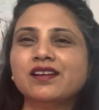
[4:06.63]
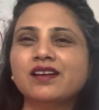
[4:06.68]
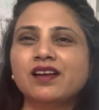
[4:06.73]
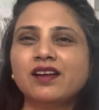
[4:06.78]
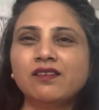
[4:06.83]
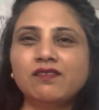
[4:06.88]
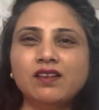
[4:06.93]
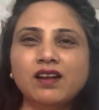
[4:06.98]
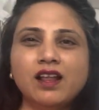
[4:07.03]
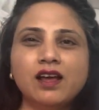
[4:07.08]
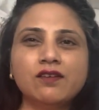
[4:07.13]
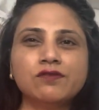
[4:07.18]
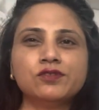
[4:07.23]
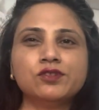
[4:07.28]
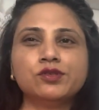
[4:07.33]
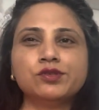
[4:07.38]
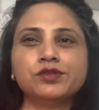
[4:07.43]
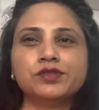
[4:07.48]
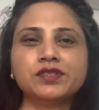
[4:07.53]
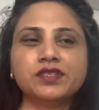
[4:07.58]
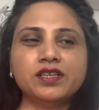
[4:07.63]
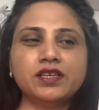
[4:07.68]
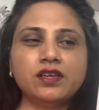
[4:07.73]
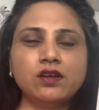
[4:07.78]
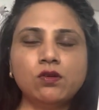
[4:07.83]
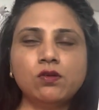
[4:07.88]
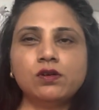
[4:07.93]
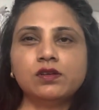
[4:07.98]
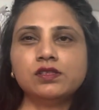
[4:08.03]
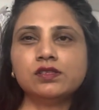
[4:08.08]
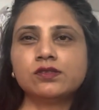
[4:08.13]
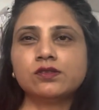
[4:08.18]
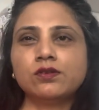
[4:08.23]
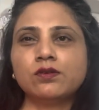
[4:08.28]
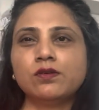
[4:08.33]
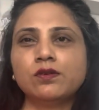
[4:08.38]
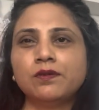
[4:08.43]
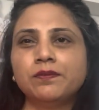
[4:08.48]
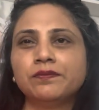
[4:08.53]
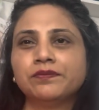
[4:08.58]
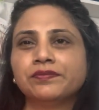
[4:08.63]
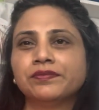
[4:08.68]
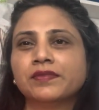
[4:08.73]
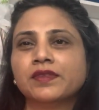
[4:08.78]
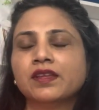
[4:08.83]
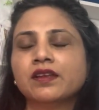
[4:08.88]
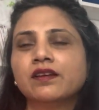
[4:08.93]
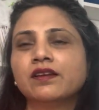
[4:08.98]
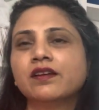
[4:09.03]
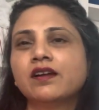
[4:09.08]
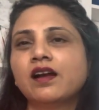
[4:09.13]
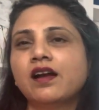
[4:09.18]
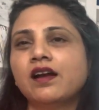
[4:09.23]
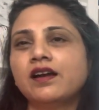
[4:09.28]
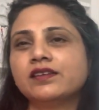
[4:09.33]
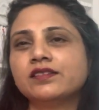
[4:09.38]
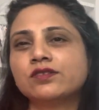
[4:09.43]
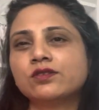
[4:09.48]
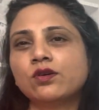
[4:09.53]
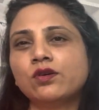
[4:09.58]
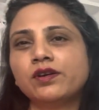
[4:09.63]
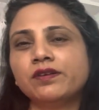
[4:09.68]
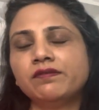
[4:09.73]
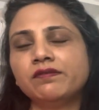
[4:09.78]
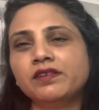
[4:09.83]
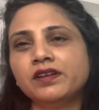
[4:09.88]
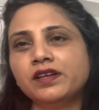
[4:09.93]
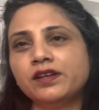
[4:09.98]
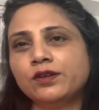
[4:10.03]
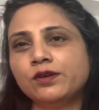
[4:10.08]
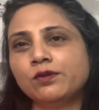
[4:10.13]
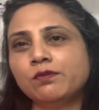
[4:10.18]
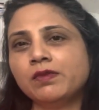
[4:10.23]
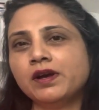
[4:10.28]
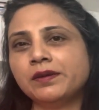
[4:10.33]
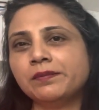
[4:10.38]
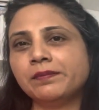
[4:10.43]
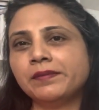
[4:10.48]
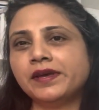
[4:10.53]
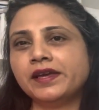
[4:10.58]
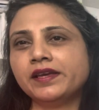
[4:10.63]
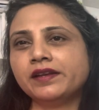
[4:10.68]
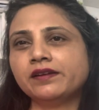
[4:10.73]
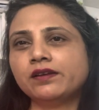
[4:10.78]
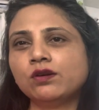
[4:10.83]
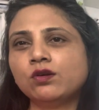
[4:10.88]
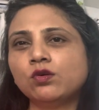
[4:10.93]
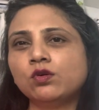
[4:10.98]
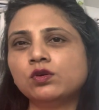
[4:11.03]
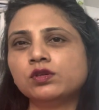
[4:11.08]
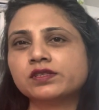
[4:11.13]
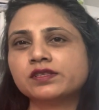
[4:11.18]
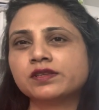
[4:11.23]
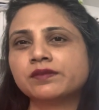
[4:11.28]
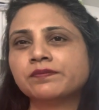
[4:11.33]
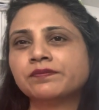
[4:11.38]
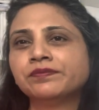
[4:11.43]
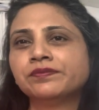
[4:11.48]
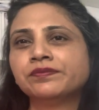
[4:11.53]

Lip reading: I will have to see. Also, I saw a video by main course,